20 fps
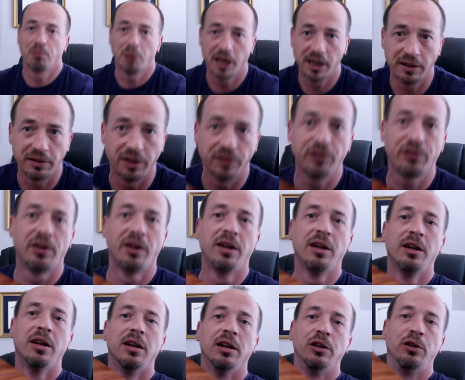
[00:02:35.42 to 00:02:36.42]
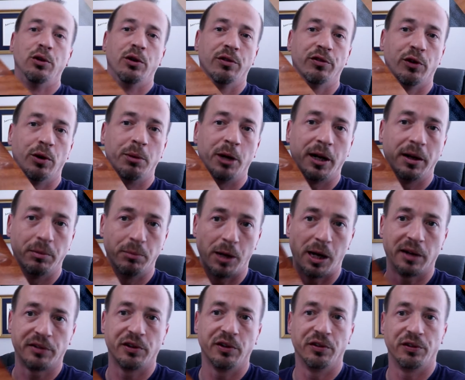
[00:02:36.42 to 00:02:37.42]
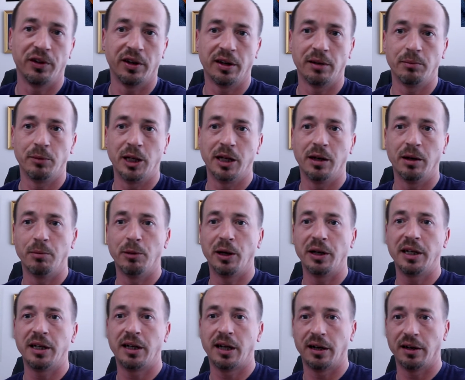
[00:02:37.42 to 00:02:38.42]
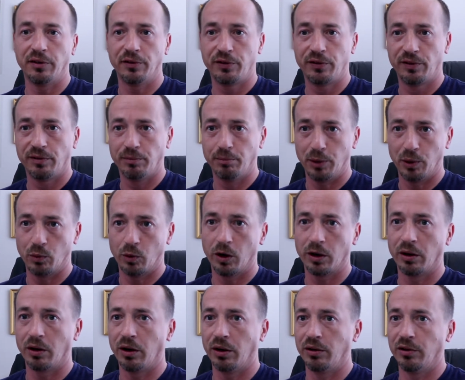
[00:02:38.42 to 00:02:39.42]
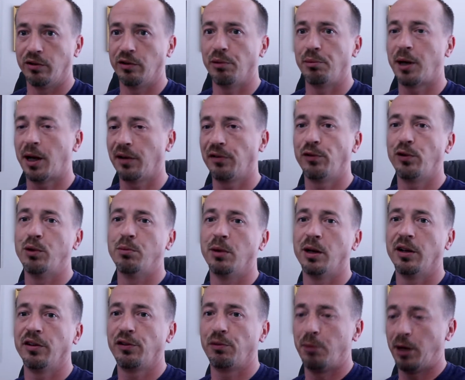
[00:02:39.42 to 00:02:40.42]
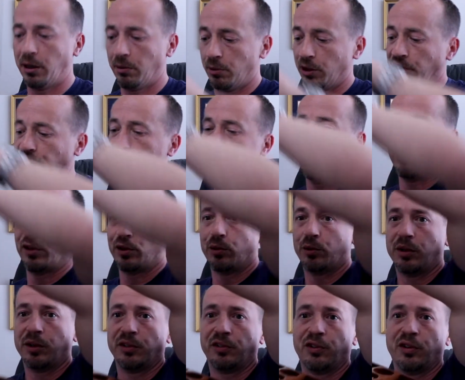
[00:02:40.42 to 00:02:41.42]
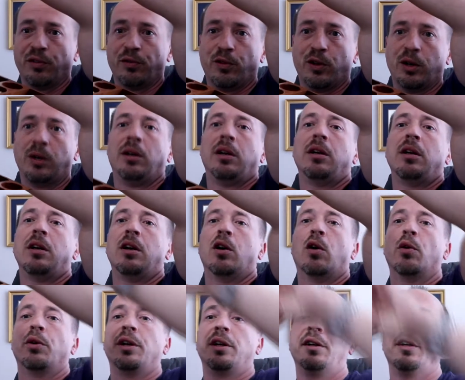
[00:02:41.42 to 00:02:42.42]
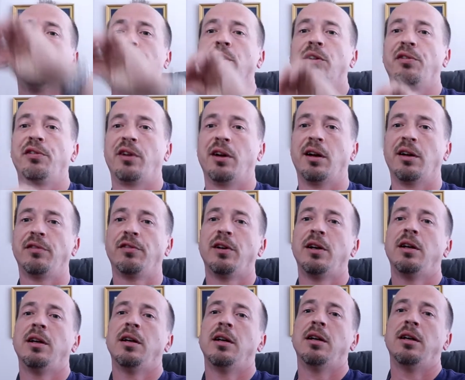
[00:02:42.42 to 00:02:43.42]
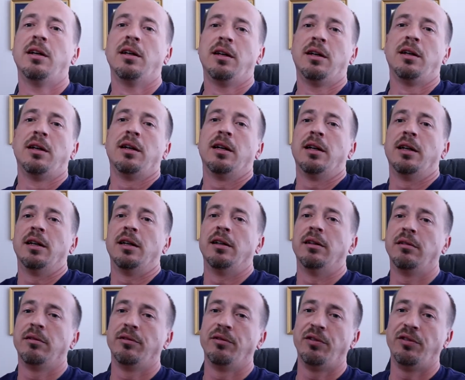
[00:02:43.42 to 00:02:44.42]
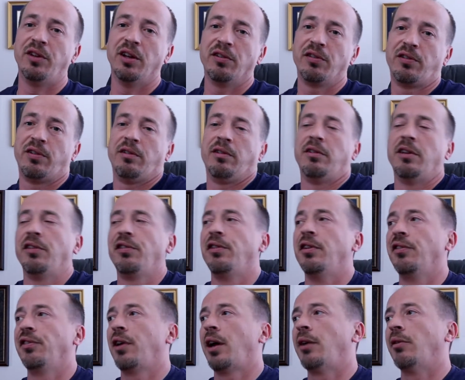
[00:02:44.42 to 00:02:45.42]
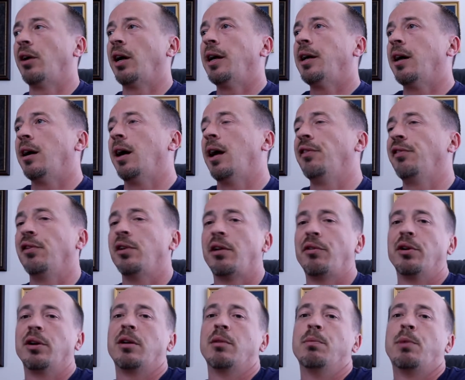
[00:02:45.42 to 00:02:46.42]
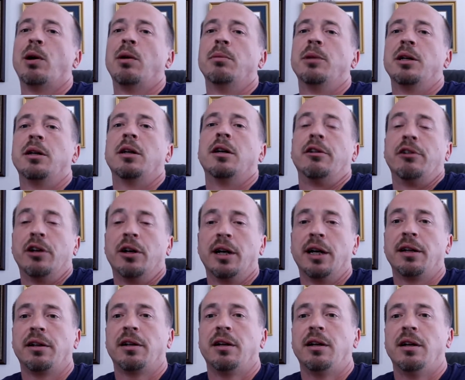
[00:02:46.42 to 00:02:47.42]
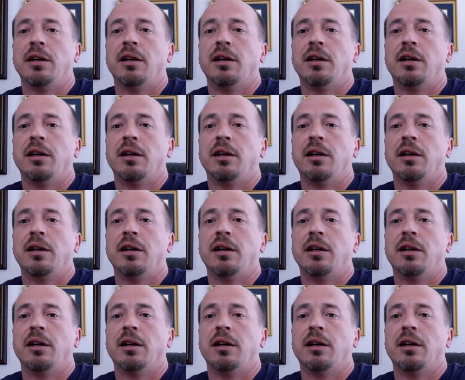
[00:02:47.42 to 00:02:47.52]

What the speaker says: made, this uniform item boxes that me and a buddy kind of been working on over the past few months. Made a bunch of different ones just for holding different stuff. And this design right here has another compartment under it